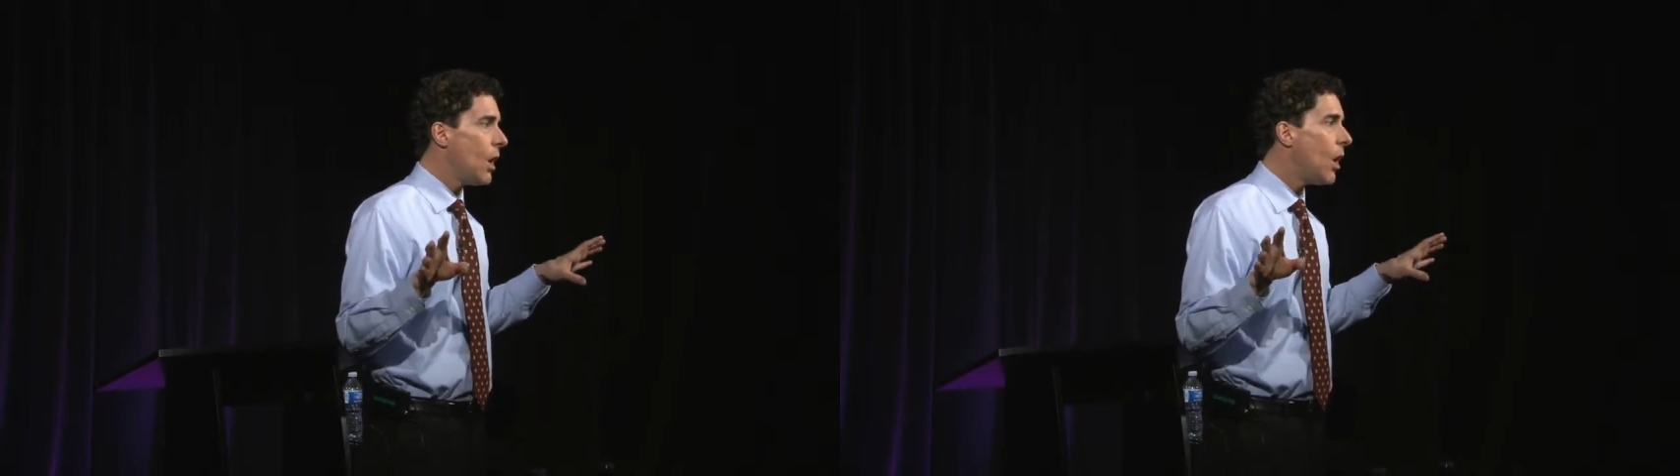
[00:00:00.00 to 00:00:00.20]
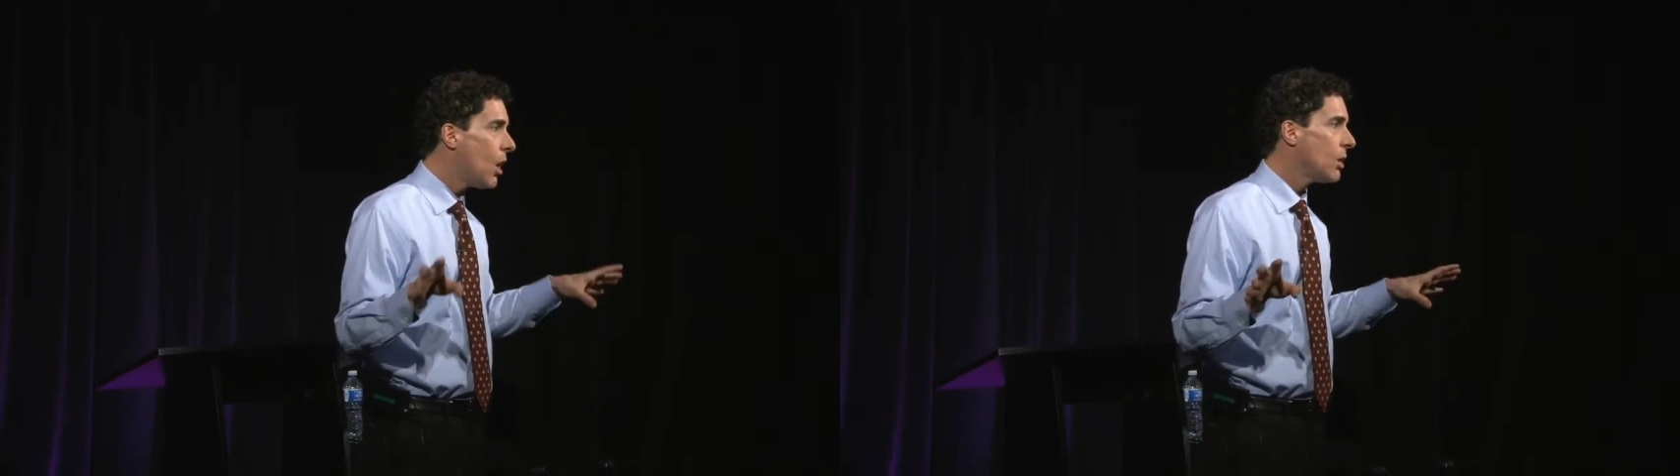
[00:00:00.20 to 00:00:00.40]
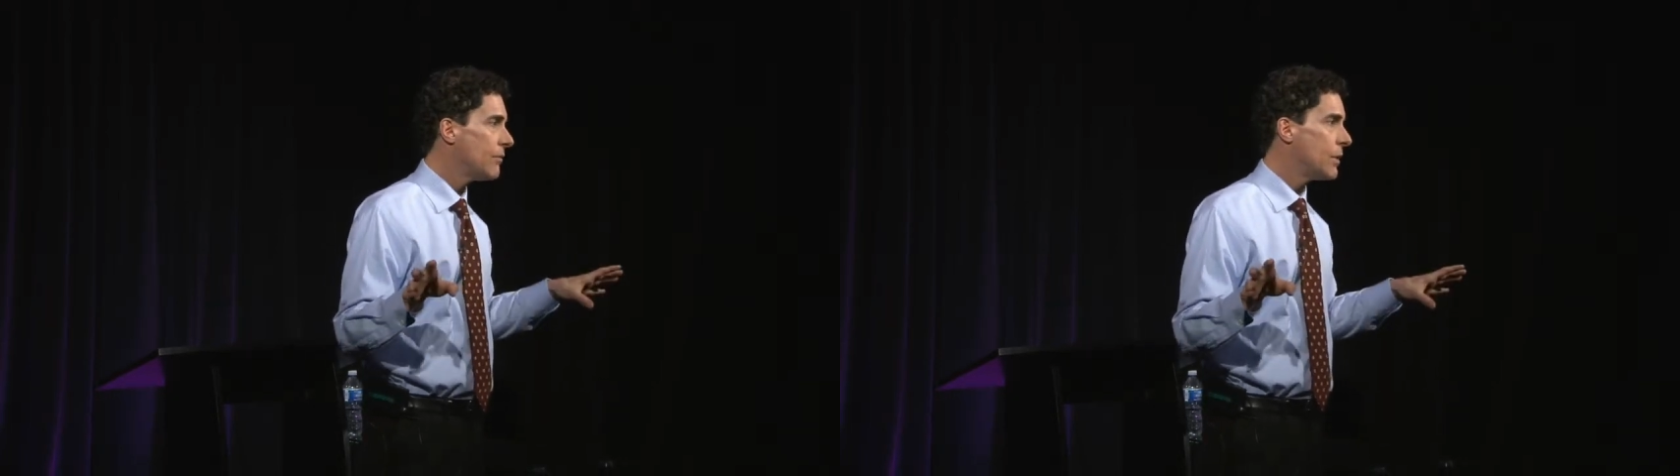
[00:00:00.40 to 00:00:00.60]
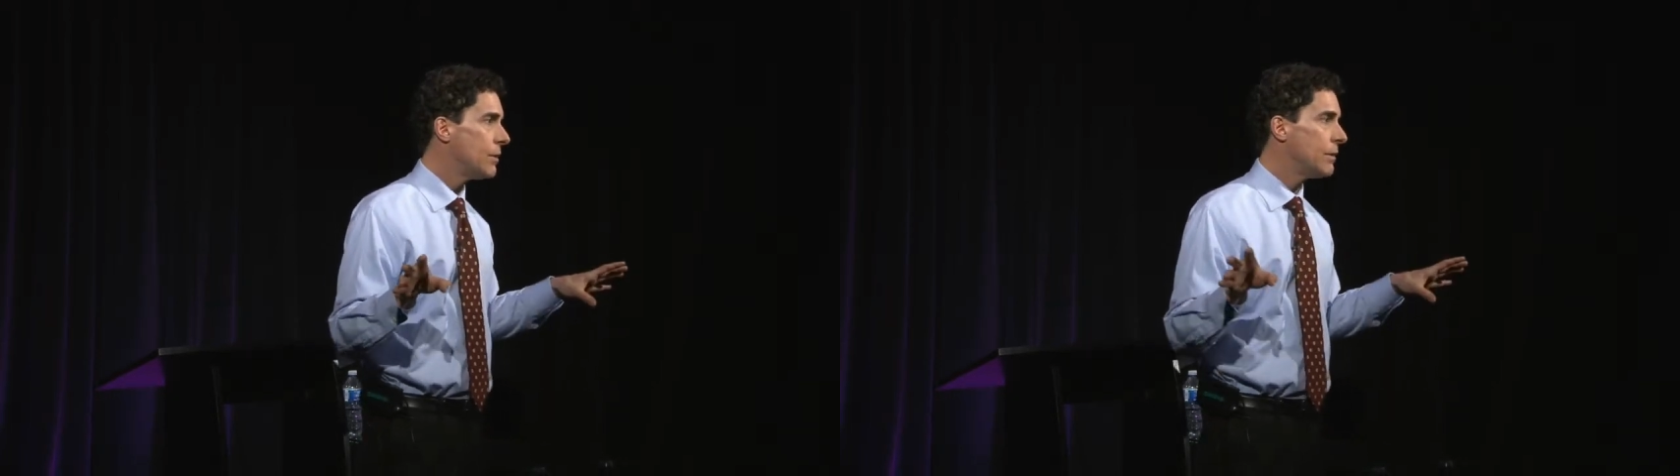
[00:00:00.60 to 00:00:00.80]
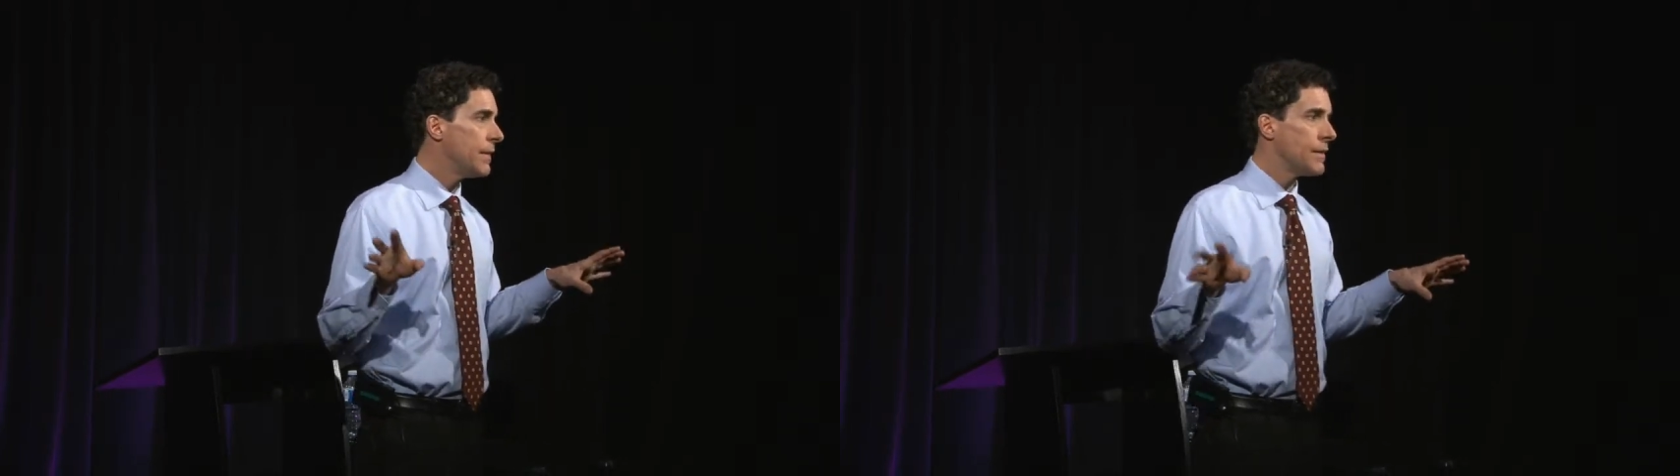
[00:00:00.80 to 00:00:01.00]
all of
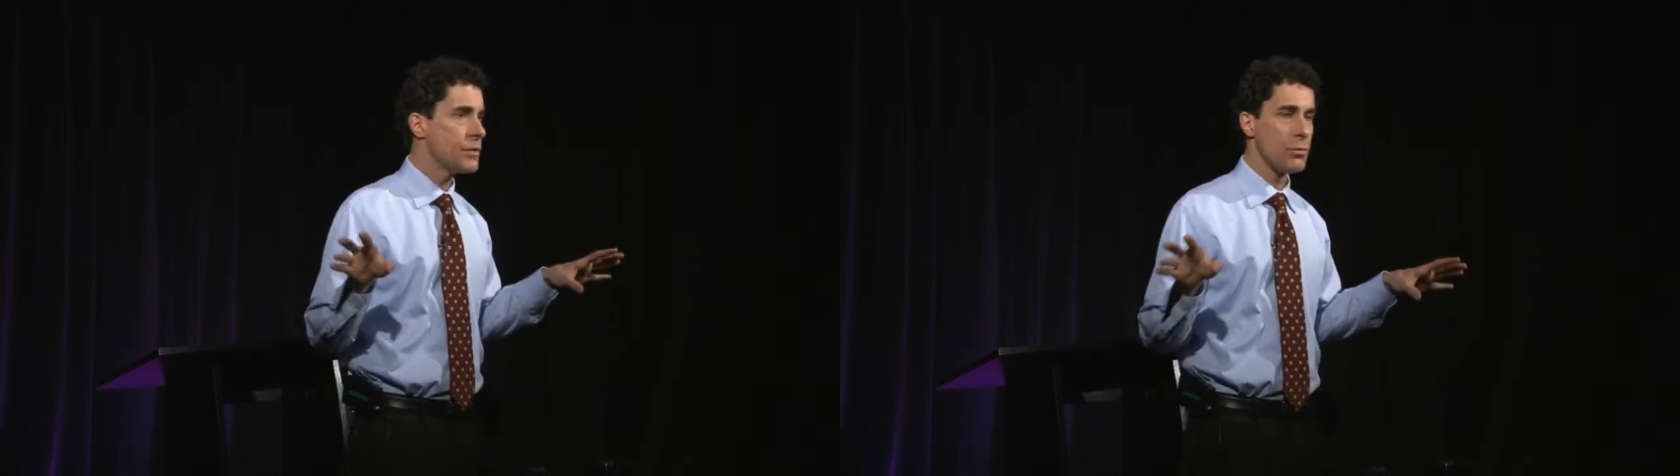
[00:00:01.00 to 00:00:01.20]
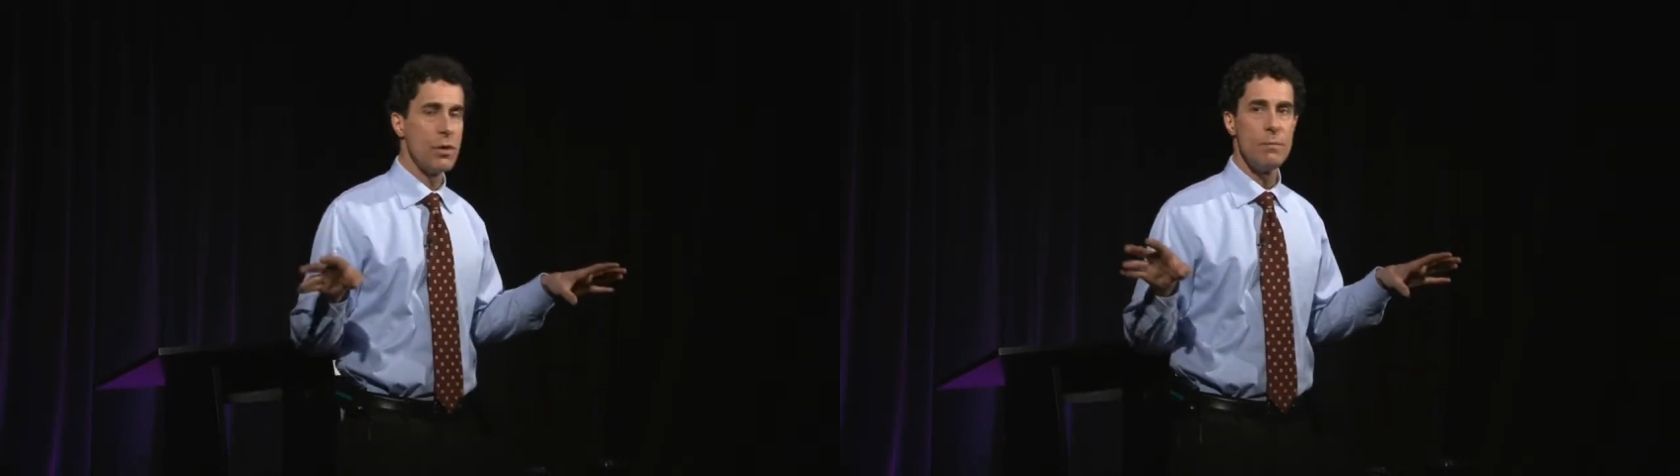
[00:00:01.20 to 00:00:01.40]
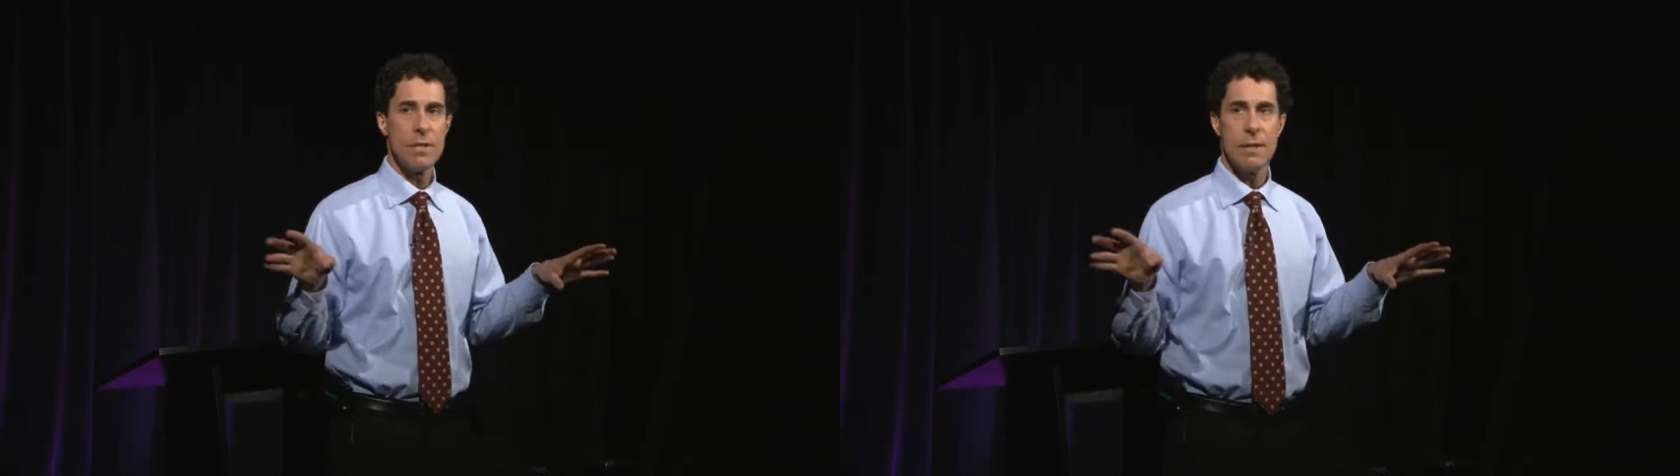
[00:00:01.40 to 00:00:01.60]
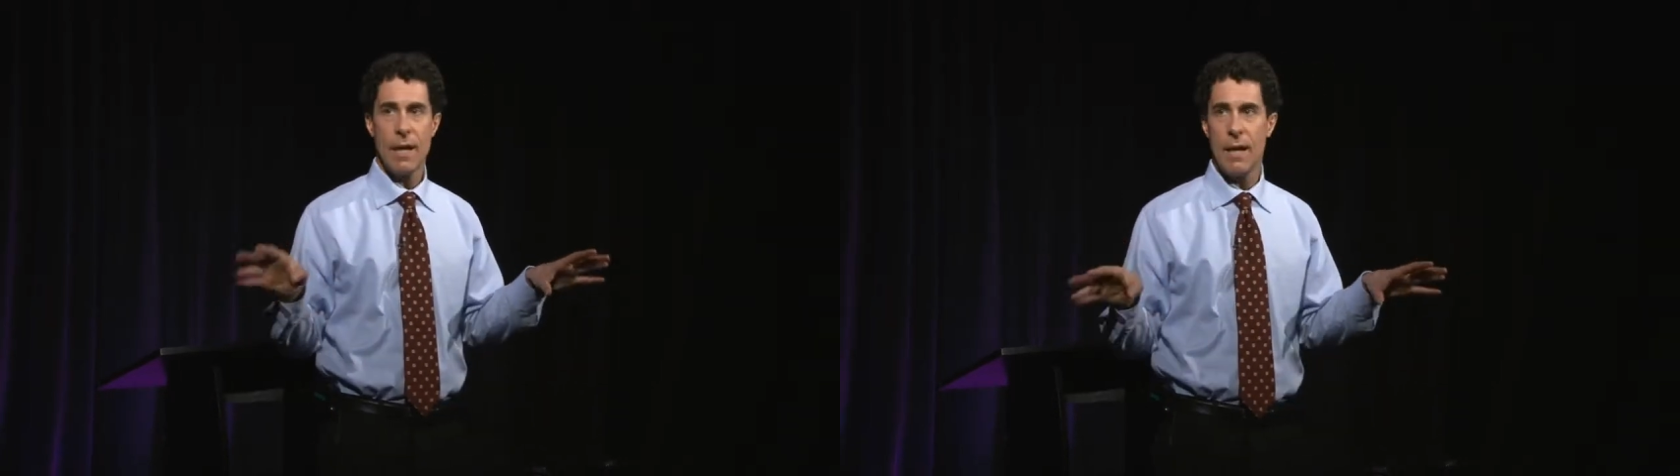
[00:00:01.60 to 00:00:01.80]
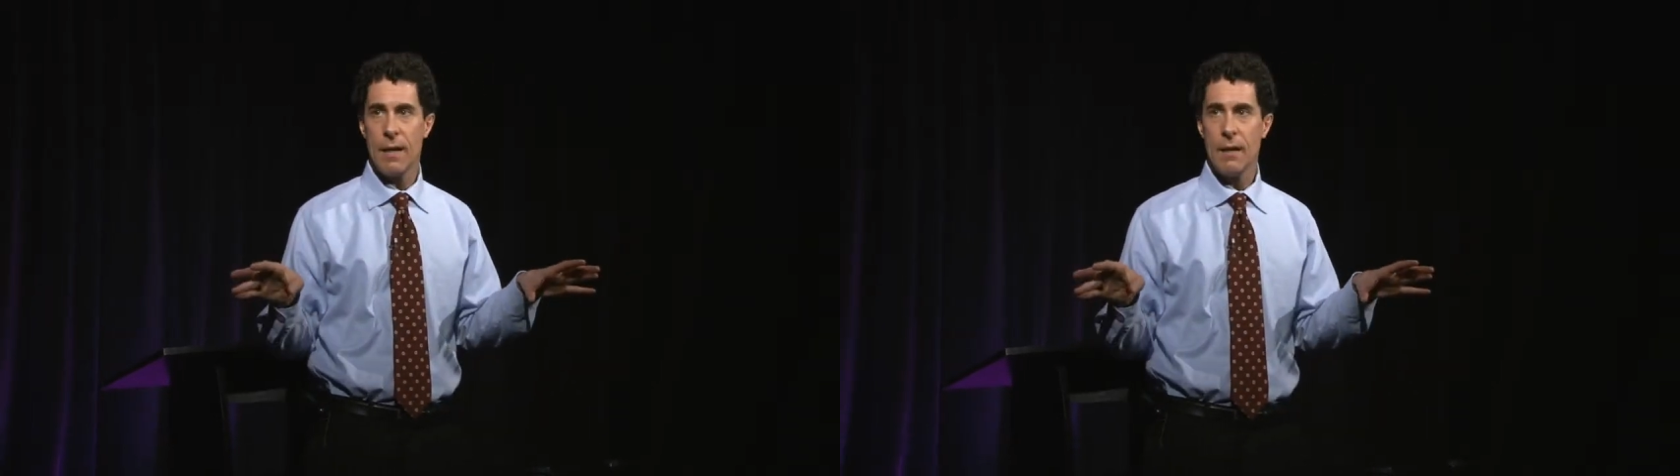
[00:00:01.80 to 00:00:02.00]
you in this room
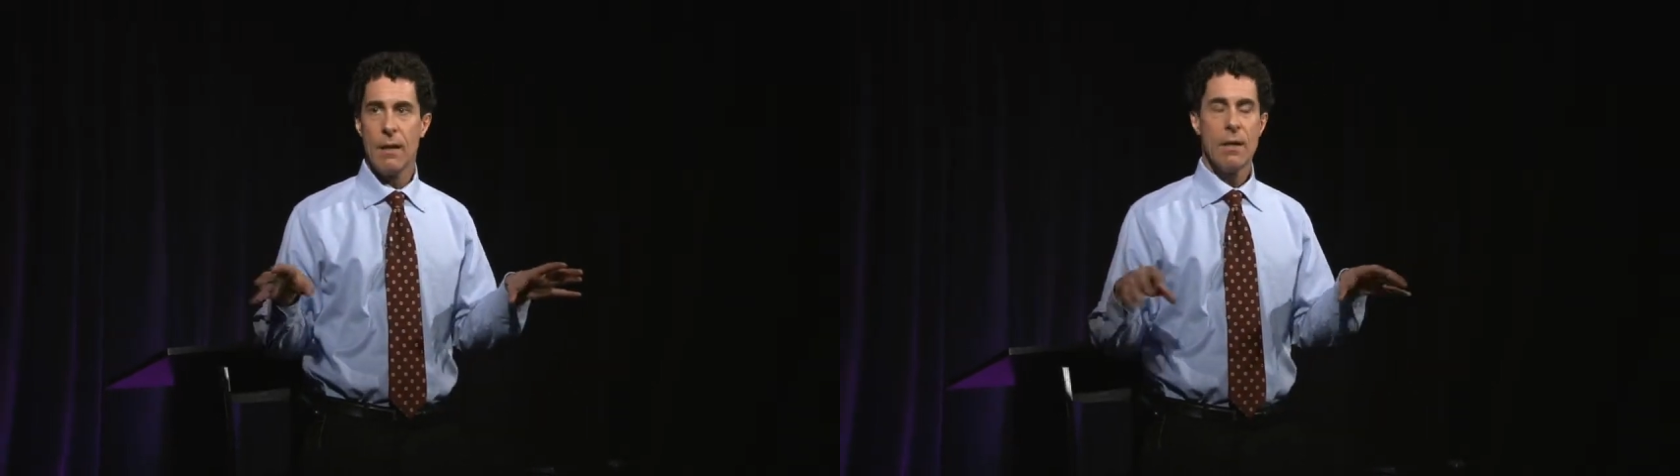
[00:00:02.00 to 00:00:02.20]
today.